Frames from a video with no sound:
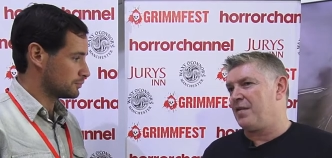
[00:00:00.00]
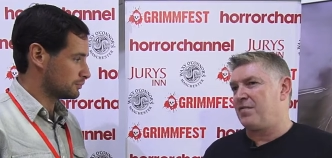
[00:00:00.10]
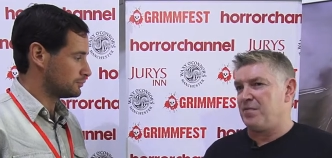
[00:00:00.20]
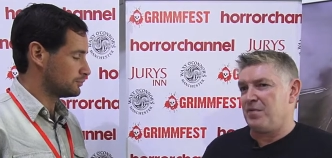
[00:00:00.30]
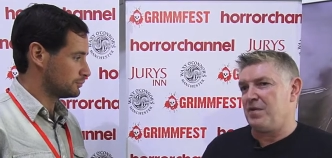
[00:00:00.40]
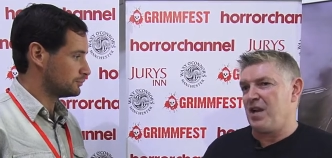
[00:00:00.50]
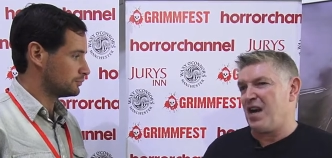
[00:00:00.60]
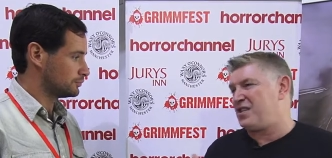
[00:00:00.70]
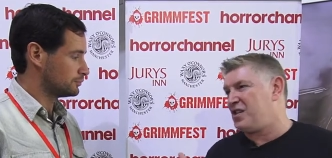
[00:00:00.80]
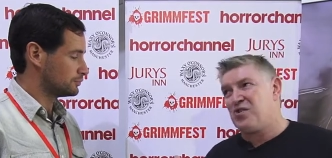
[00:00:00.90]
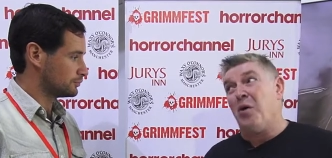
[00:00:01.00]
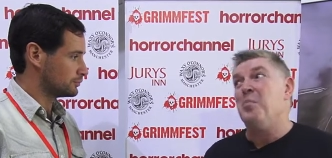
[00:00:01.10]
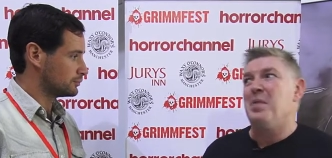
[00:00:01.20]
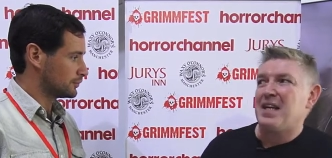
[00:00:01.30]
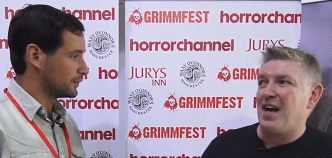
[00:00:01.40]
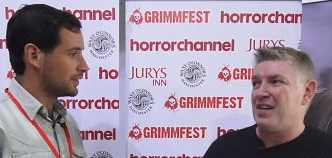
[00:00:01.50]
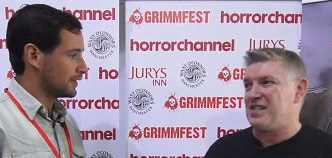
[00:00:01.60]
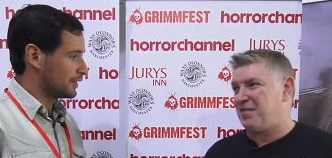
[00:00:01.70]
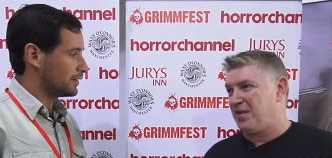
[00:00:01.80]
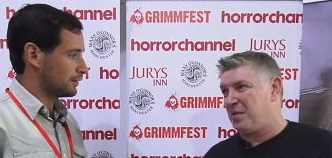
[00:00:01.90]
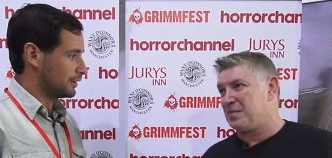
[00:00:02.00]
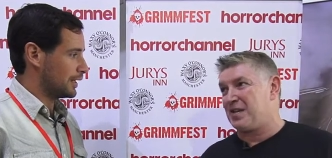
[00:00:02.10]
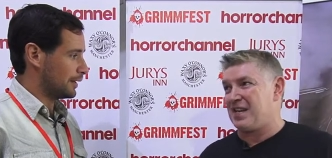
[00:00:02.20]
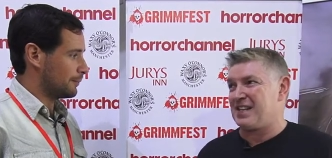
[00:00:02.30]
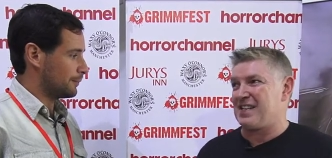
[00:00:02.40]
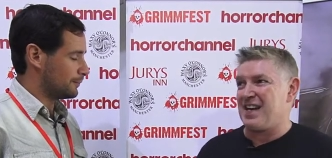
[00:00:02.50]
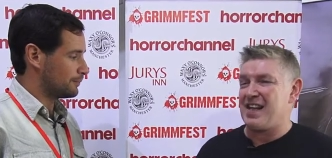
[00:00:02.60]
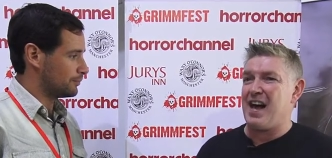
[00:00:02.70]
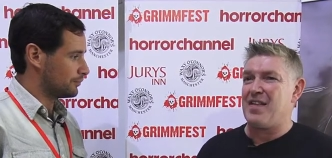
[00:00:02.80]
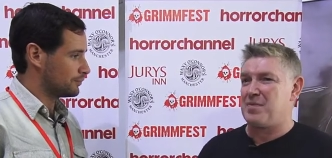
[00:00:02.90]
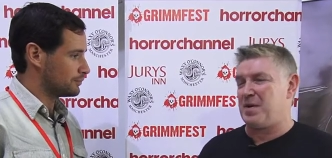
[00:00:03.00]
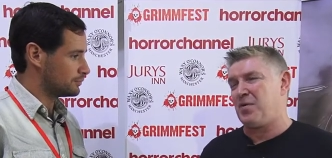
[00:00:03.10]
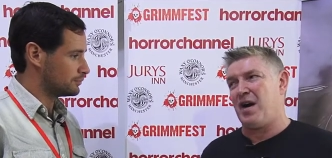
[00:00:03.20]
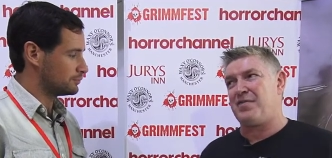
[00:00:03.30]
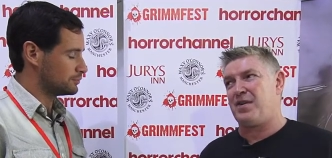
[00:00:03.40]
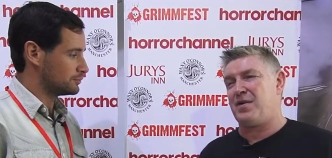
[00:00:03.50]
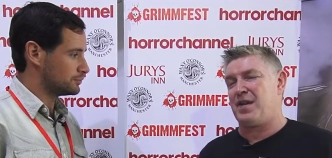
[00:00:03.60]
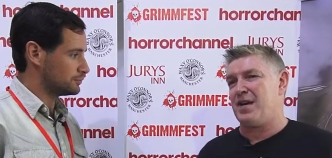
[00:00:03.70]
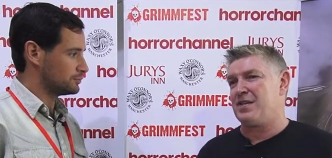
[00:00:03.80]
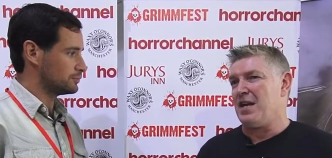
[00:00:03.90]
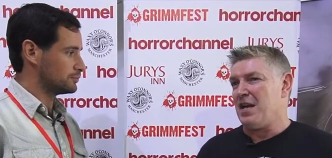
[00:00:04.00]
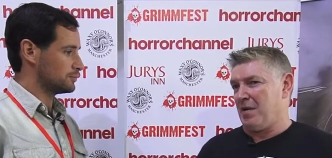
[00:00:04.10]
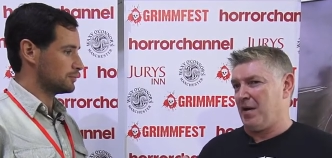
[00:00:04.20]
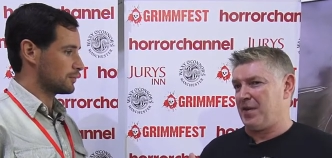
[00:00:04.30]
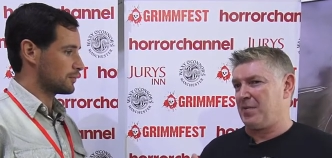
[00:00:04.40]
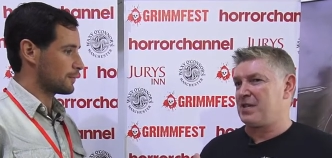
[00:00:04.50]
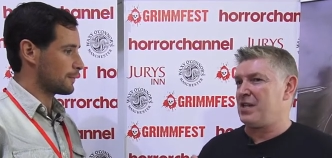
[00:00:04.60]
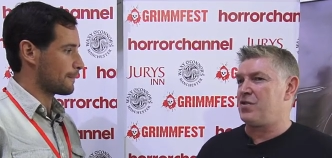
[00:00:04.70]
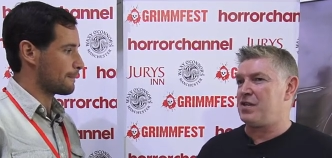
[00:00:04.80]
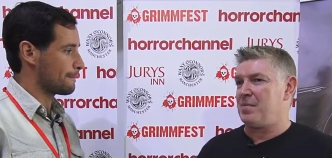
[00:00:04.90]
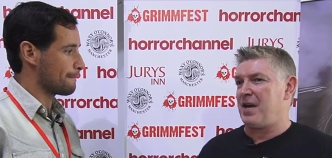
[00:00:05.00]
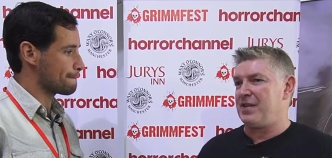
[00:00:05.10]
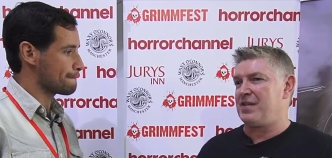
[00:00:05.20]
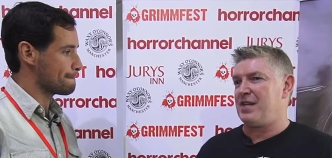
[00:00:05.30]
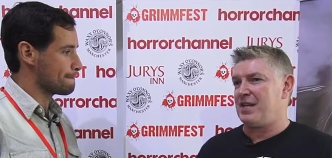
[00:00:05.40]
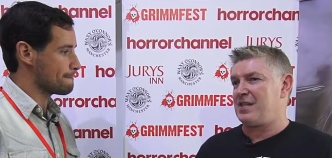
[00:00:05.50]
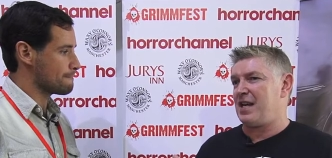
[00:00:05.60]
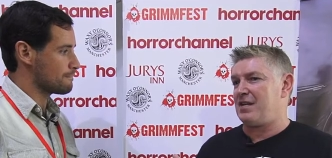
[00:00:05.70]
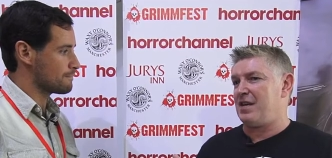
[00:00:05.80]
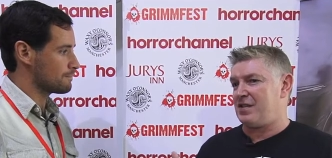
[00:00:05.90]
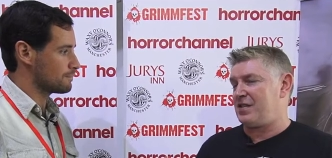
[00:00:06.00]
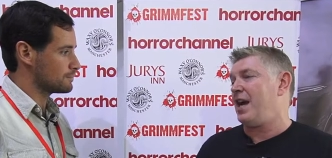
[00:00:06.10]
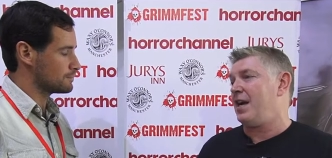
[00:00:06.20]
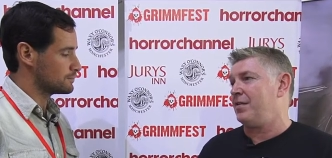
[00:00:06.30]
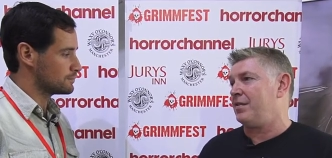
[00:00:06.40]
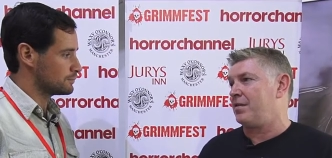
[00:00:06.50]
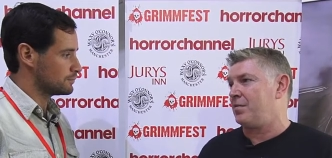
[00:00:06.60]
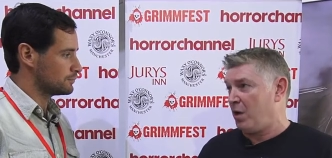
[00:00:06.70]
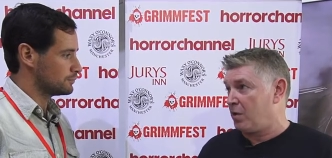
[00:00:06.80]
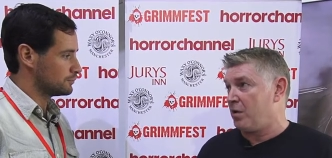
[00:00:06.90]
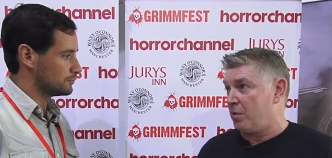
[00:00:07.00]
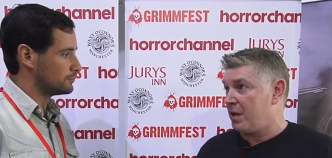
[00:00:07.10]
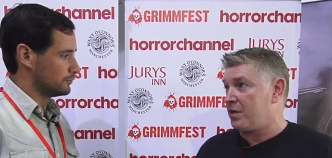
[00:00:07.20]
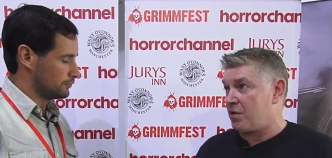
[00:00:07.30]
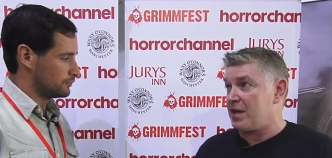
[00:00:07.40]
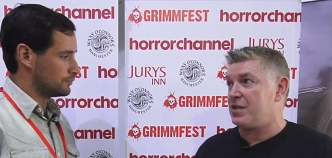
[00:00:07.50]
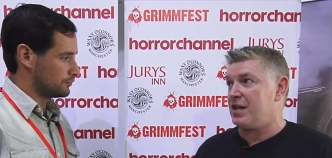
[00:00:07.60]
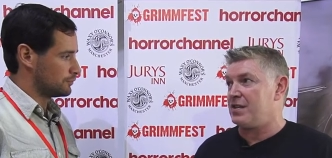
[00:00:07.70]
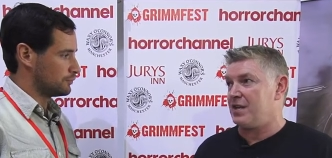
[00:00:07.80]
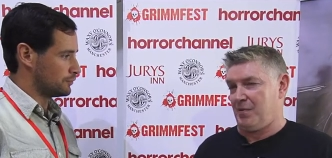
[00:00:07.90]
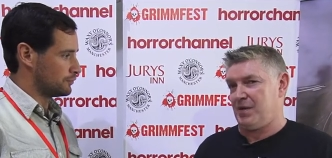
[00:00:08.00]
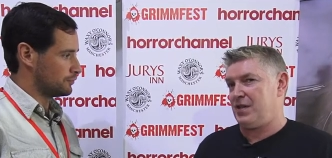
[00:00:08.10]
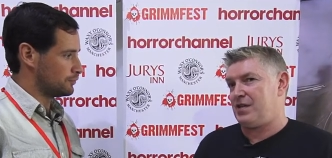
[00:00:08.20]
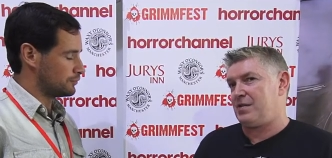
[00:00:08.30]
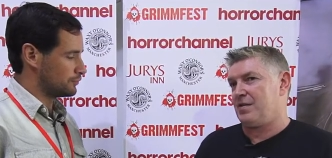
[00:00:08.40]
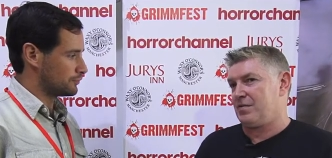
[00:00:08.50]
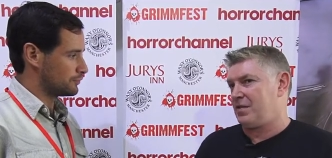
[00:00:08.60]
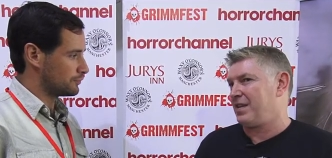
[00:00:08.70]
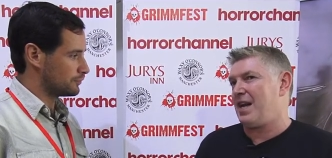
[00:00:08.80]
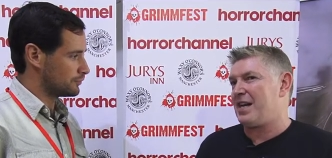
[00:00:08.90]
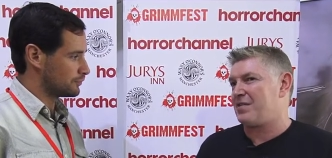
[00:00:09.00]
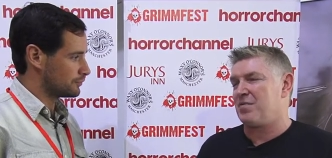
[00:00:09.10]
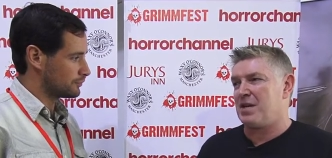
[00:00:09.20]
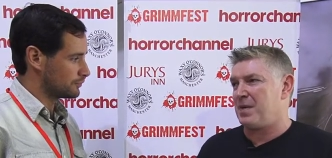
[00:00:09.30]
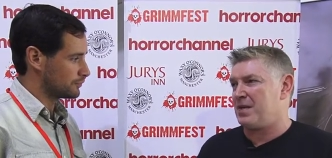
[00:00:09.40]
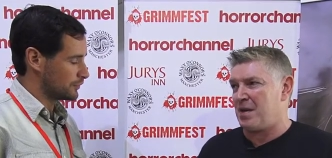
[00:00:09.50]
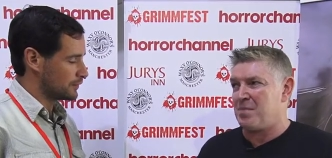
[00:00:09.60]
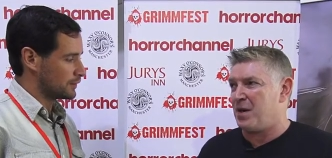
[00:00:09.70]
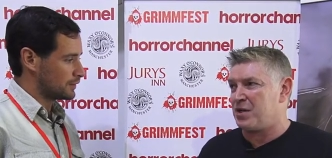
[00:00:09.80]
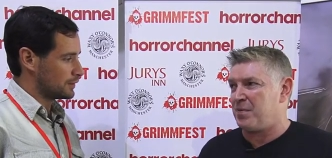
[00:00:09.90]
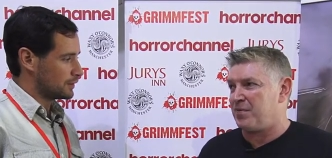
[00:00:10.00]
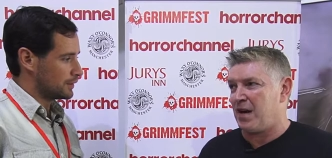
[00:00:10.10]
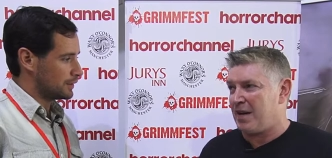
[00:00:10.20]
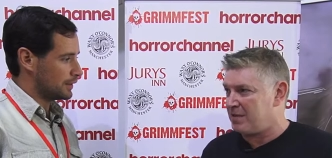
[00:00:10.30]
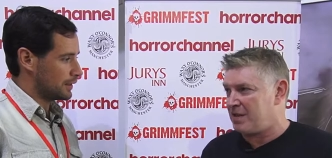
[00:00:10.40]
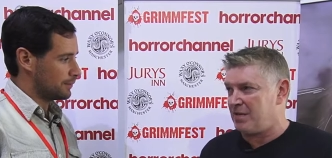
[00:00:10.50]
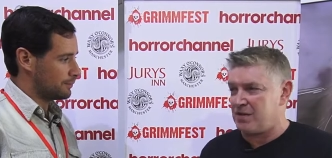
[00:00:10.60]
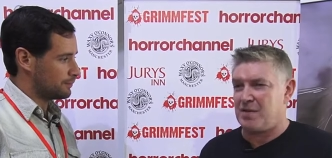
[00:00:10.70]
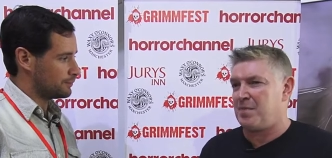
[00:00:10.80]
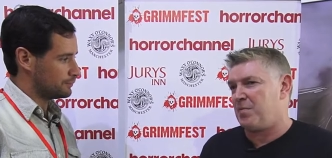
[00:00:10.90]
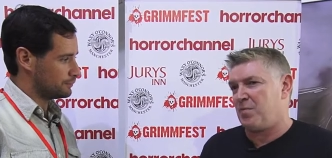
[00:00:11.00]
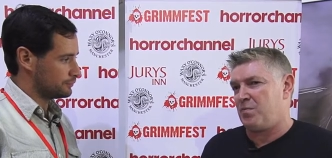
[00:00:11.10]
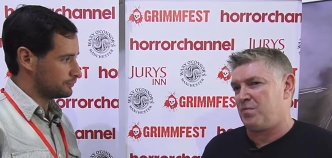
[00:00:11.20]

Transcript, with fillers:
Speaker 1: of Nazi zombie kinds of films yeah. and things like that. There's been quite a few of those. I think what's interesting about this is that it's set, it's set in World War One trenches, mm-hmm. which is something that hasn't really been done much before. I haven't yeah. seen. There's only been